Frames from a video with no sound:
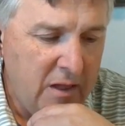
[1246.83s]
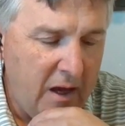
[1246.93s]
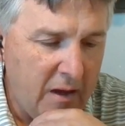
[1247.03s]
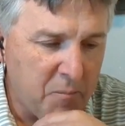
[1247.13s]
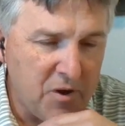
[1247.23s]

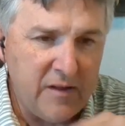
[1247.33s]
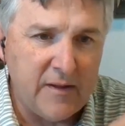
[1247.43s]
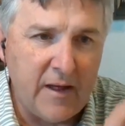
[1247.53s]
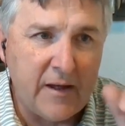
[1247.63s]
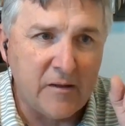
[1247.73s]
Bernice
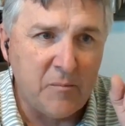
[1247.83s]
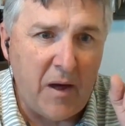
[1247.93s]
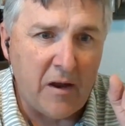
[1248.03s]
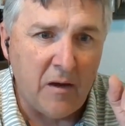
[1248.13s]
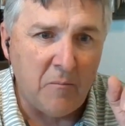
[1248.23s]
Lake is
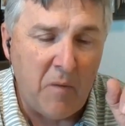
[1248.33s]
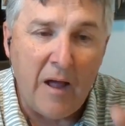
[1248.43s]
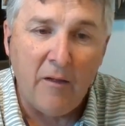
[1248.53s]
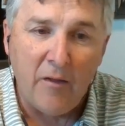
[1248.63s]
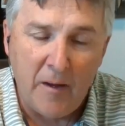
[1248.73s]
about a
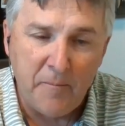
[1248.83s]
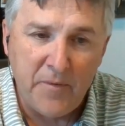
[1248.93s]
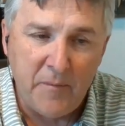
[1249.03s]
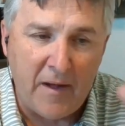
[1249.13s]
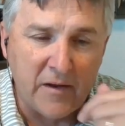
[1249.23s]
mile up
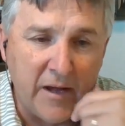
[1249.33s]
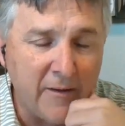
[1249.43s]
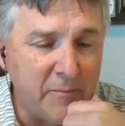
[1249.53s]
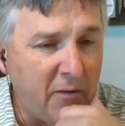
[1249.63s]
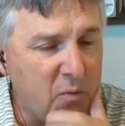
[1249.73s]
the mountain. Again, it's
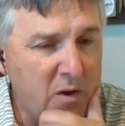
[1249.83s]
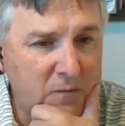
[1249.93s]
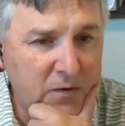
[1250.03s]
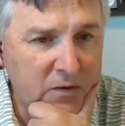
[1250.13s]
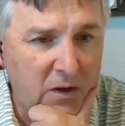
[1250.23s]
about
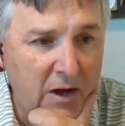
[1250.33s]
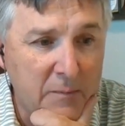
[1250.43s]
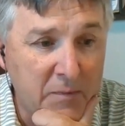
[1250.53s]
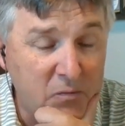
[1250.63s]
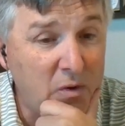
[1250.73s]
300-foot
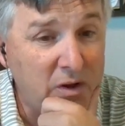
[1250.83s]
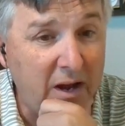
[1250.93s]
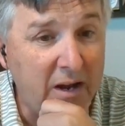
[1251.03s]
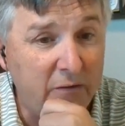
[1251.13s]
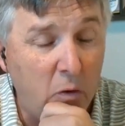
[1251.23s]
climb. It's really
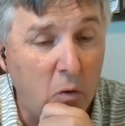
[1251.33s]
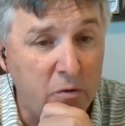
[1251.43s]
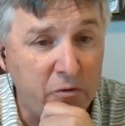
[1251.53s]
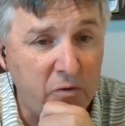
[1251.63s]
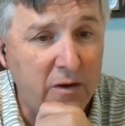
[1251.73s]
kind of a
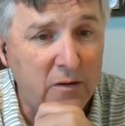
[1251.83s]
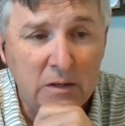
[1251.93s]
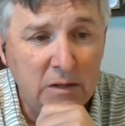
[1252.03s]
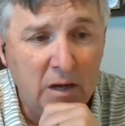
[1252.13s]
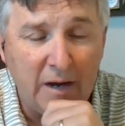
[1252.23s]
horse trail.
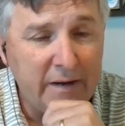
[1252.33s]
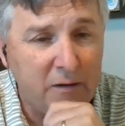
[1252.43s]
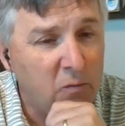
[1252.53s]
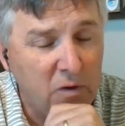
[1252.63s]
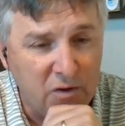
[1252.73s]
I
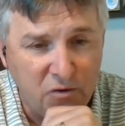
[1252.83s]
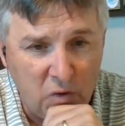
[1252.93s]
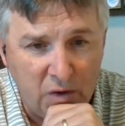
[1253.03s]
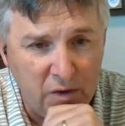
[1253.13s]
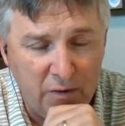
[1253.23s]
didn't really
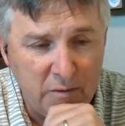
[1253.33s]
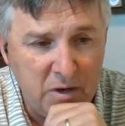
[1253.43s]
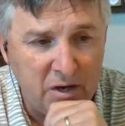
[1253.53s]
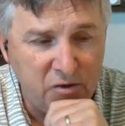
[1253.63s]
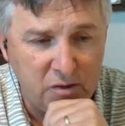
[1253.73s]
enjoy it all that
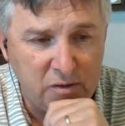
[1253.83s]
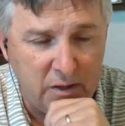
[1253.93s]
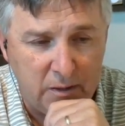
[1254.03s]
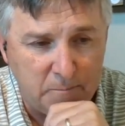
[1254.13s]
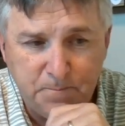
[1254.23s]
much. It's
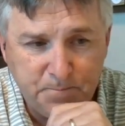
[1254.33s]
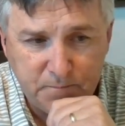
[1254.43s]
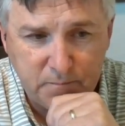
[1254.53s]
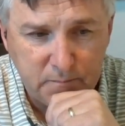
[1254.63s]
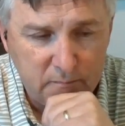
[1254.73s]

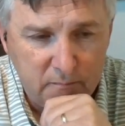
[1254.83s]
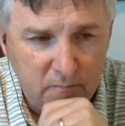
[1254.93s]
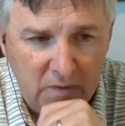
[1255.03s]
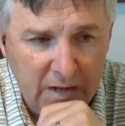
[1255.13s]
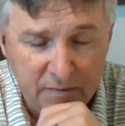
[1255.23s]

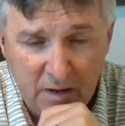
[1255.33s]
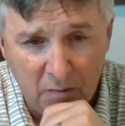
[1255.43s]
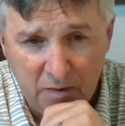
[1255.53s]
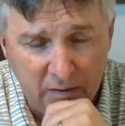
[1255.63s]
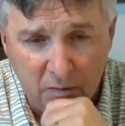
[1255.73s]

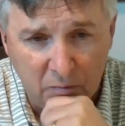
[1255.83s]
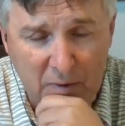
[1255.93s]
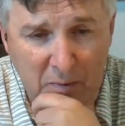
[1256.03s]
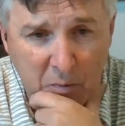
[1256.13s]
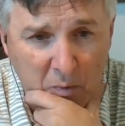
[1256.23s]
not. It was
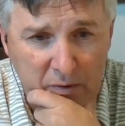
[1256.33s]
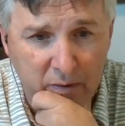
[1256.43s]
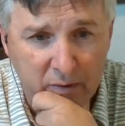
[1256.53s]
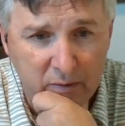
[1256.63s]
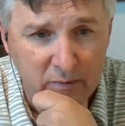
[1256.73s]
probably one of the
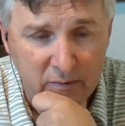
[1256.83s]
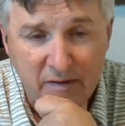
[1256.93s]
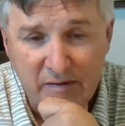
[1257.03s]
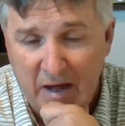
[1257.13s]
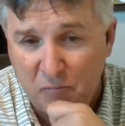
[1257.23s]

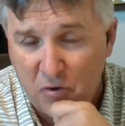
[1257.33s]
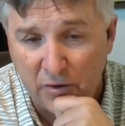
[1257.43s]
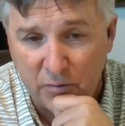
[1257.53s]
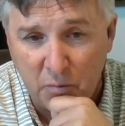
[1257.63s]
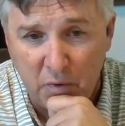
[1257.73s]
least kept
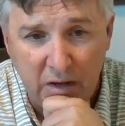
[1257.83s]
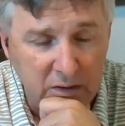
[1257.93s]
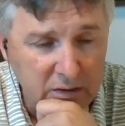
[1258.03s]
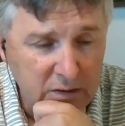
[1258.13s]
trails that we